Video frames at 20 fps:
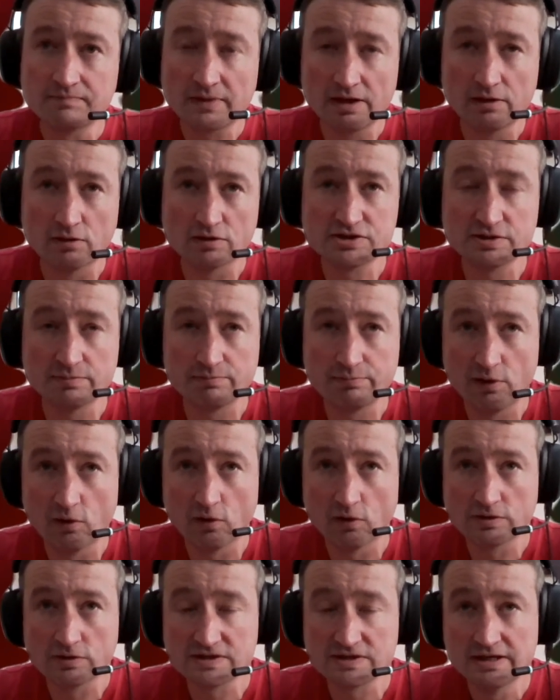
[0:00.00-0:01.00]
or
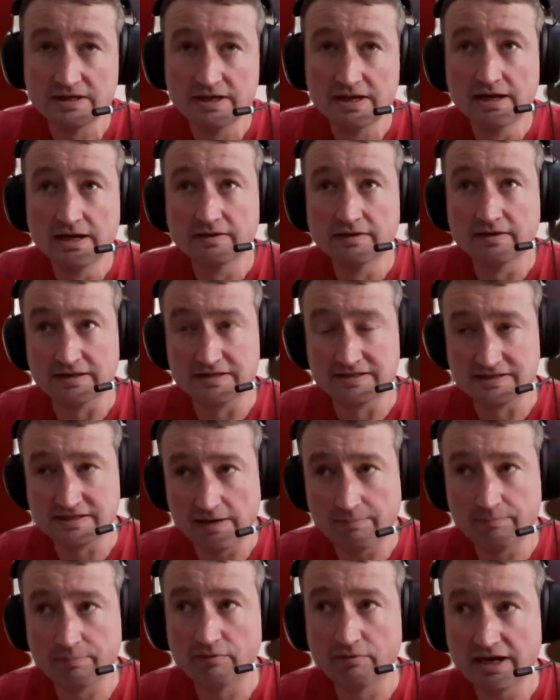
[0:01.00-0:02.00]
supports that
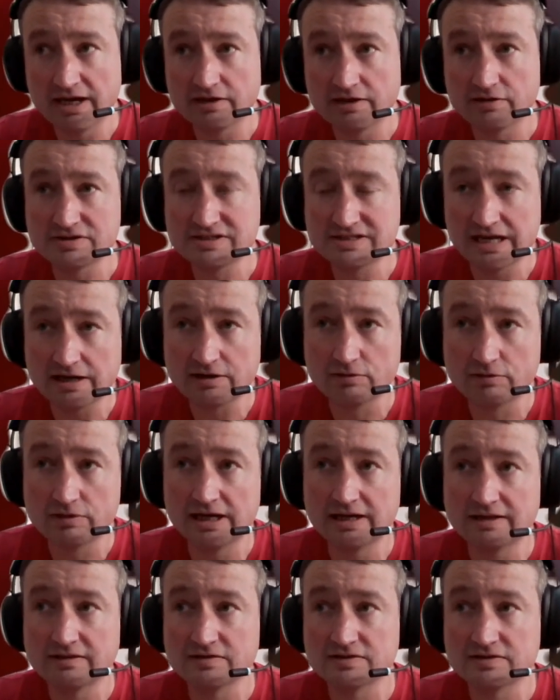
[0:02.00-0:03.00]
separate or
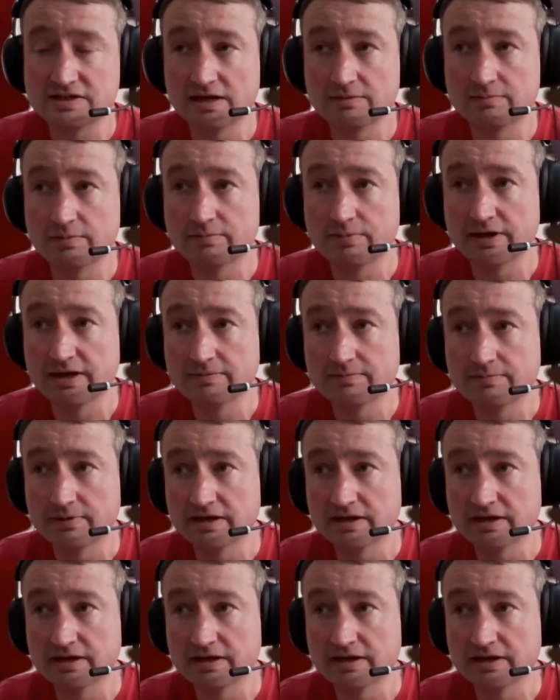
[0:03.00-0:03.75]
segregate disabled people.